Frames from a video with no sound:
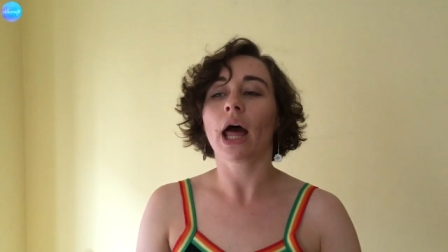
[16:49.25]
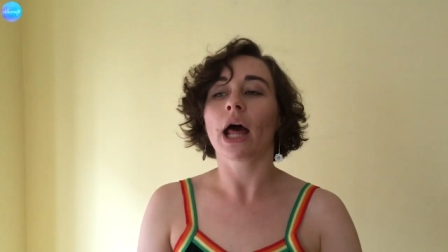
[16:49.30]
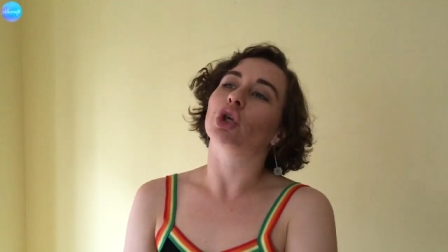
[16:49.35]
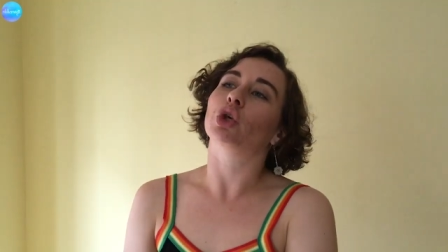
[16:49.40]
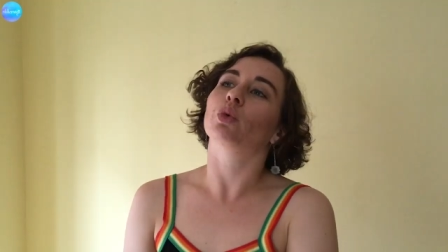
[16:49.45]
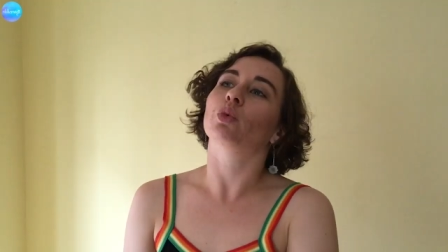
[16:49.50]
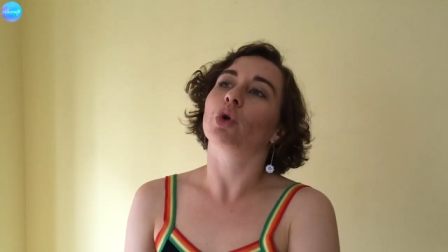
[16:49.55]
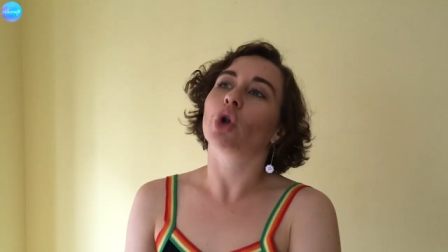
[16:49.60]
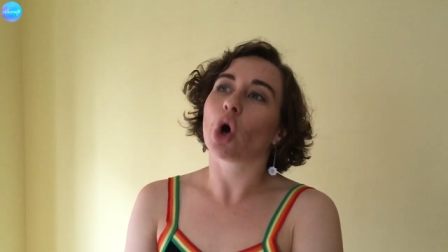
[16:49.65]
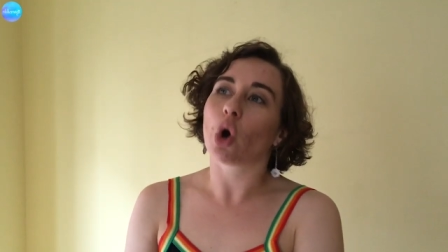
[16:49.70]

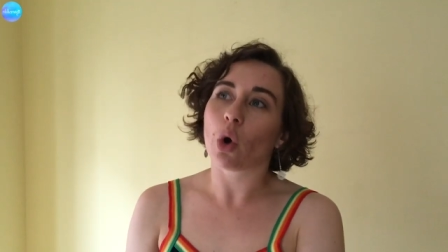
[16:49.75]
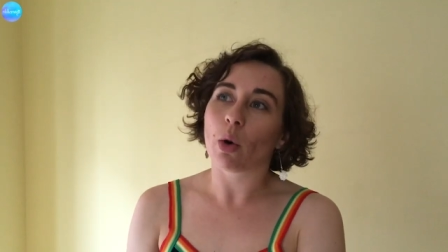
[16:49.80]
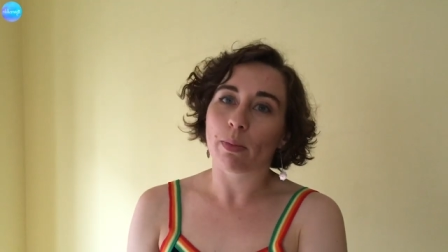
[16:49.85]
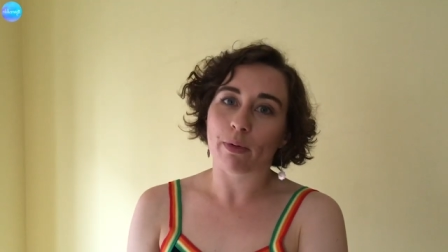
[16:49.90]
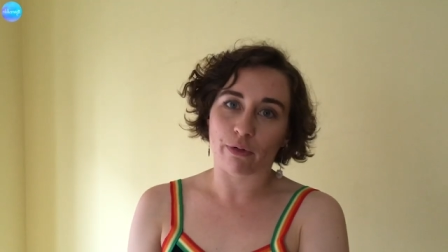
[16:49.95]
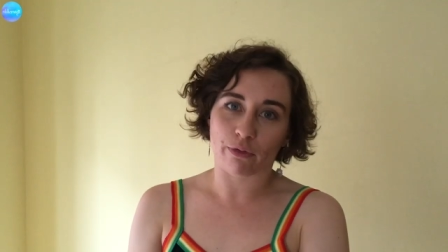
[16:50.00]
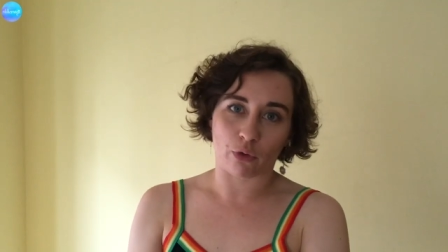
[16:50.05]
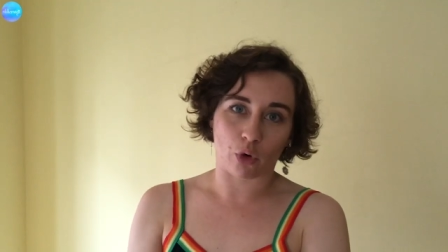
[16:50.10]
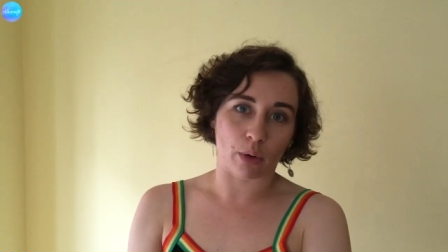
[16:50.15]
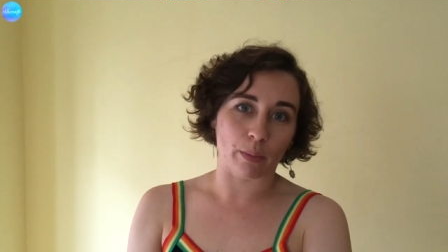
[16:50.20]
You know a
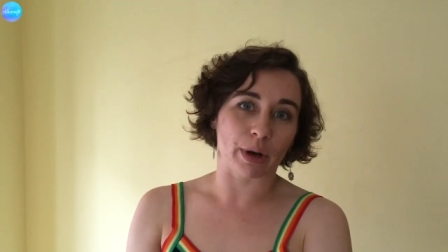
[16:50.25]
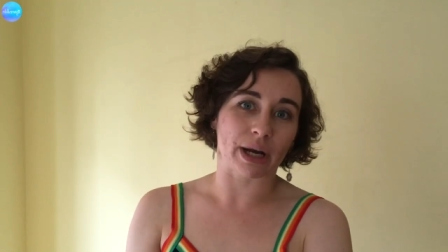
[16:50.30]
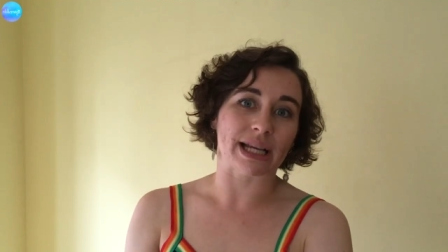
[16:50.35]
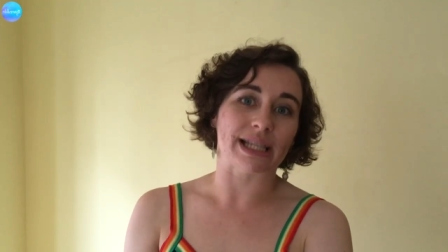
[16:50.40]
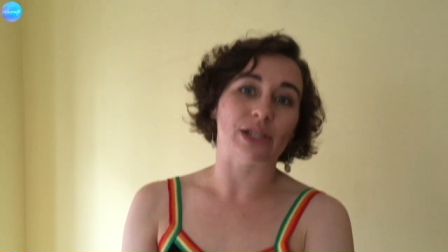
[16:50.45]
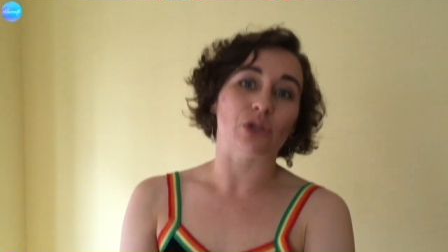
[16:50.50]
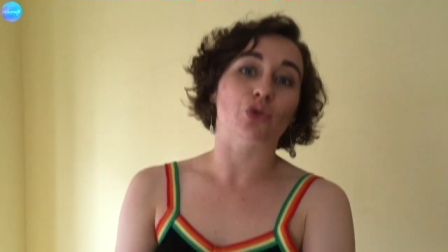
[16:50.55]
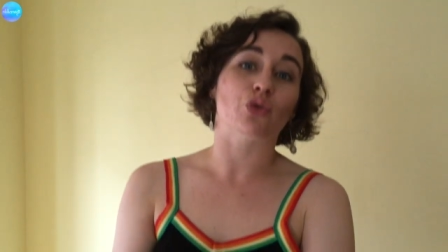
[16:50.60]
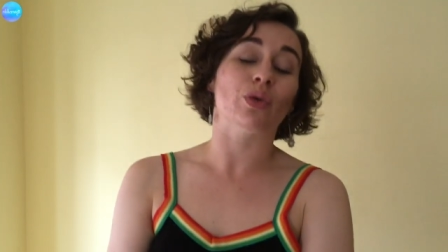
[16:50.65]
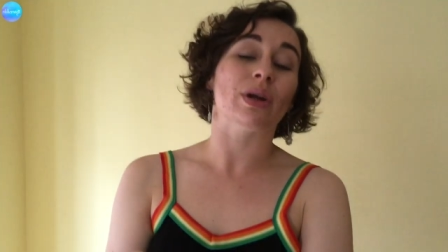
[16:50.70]
performer
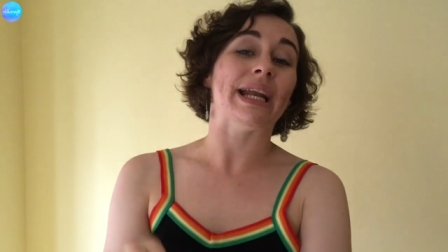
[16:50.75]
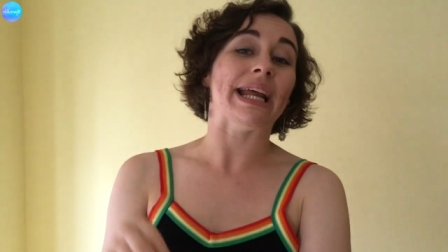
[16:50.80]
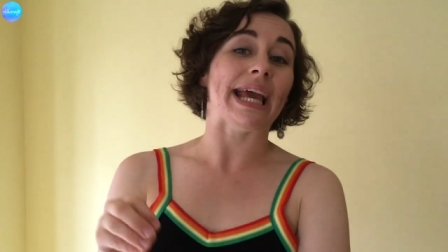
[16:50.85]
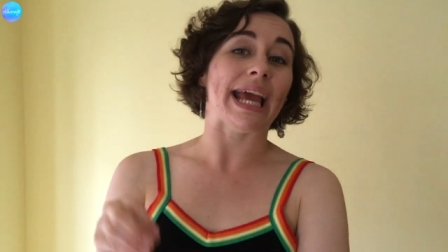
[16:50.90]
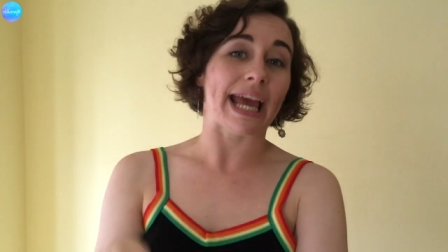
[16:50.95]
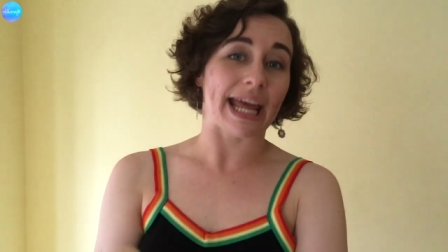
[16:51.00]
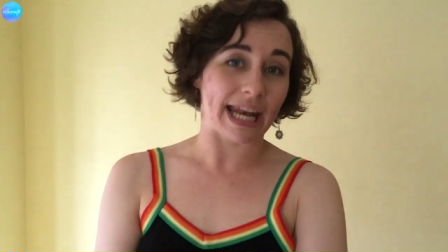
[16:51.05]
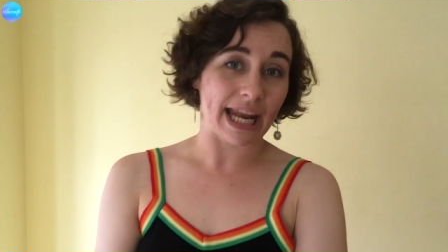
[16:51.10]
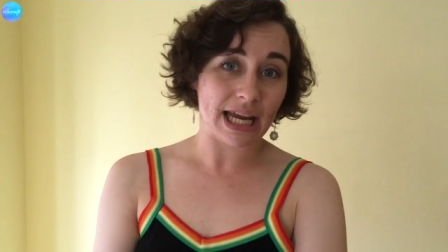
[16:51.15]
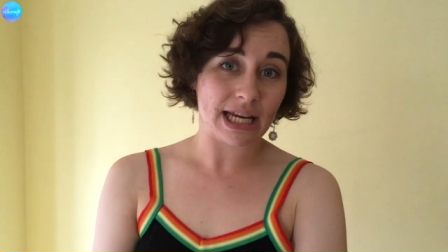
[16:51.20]
isn't
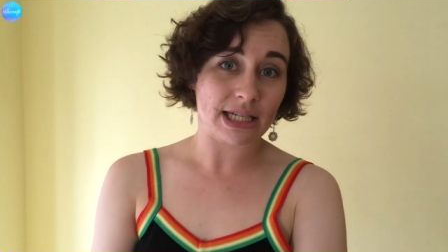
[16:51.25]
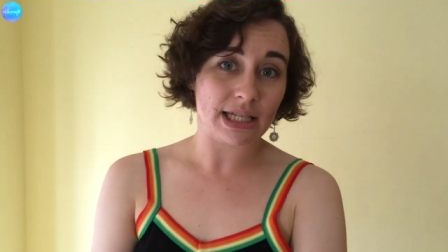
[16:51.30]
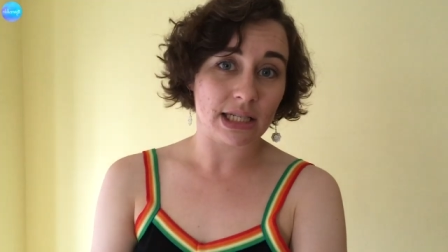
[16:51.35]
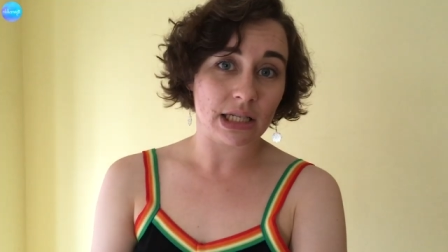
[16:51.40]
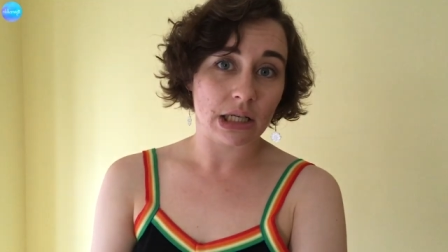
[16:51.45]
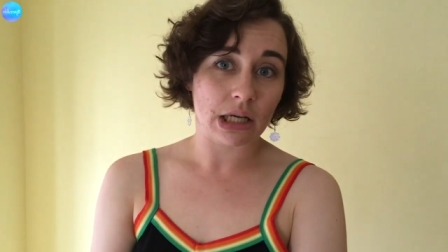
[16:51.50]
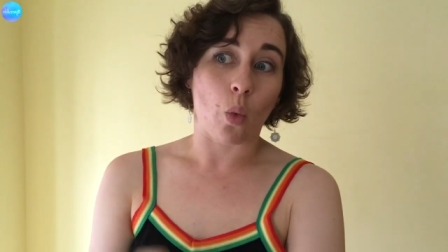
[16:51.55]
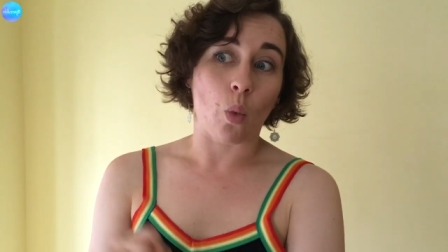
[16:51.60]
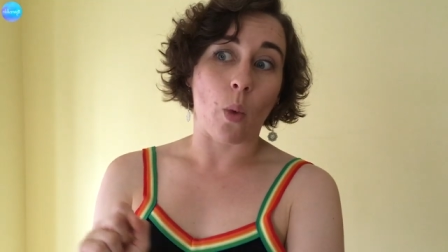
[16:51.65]
really in it